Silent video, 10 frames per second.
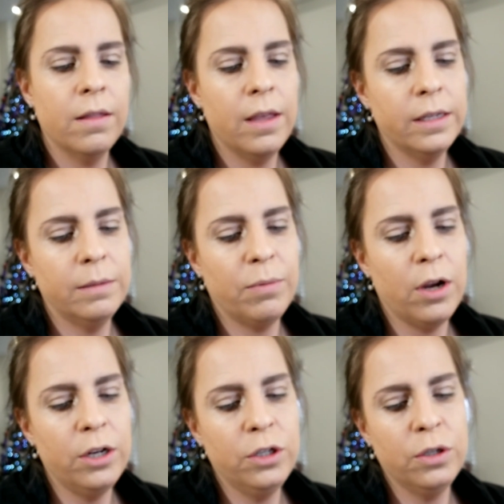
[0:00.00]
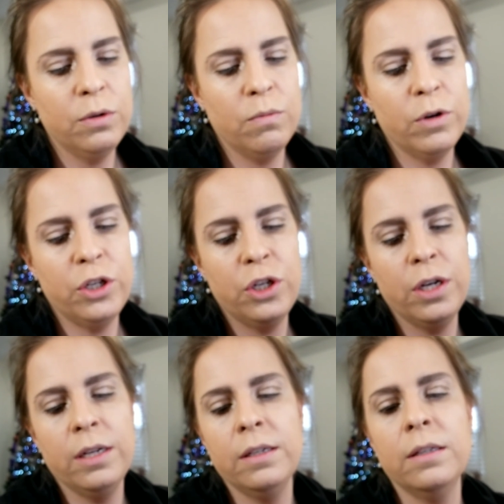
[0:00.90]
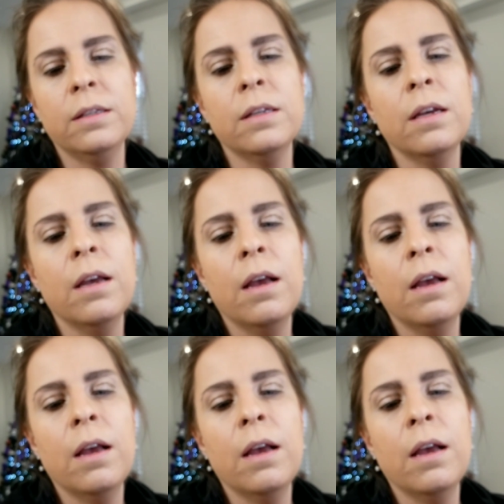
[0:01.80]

this brush, which is